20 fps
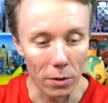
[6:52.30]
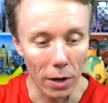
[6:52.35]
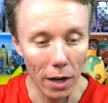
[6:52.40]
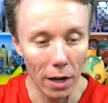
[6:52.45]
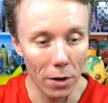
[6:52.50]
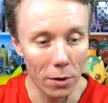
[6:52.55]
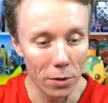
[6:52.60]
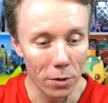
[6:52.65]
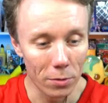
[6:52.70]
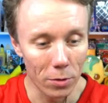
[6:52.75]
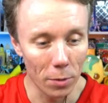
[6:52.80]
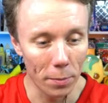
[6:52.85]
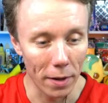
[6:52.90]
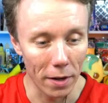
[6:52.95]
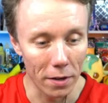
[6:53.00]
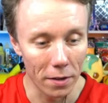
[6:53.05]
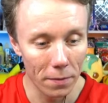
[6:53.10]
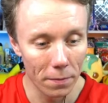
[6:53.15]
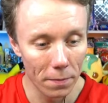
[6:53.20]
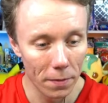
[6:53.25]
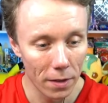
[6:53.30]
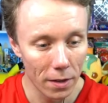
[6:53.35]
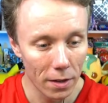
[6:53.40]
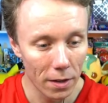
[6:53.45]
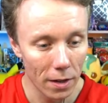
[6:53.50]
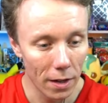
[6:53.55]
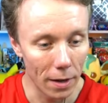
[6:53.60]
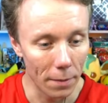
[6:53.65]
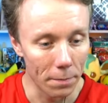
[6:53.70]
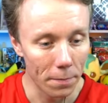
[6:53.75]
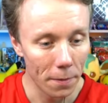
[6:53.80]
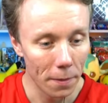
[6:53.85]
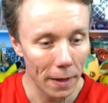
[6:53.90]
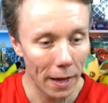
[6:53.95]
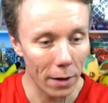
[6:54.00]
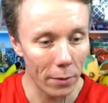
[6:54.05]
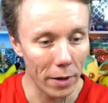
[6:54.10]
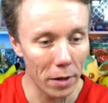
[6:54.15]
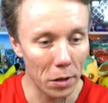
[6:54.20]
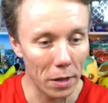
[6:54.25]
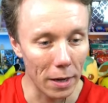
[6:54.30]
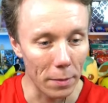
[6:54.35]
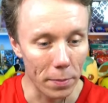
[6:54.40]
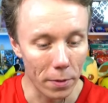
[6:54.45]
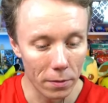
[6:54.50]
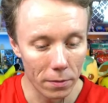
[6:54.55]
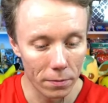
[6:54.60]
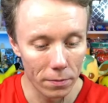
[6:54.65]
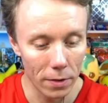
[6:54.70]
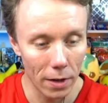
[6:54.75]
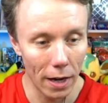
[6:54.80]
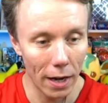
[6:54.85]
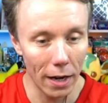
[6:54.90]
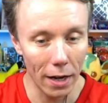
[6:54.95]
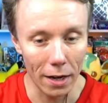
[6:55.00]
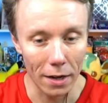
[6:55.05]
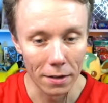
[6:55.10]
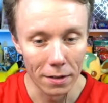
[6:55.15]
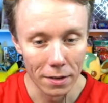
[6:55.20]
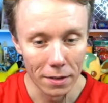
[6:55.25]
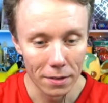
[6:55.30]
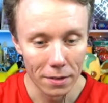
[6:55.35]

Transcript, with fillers: on. Oh, wrong button. Um, how do I escape? Ah.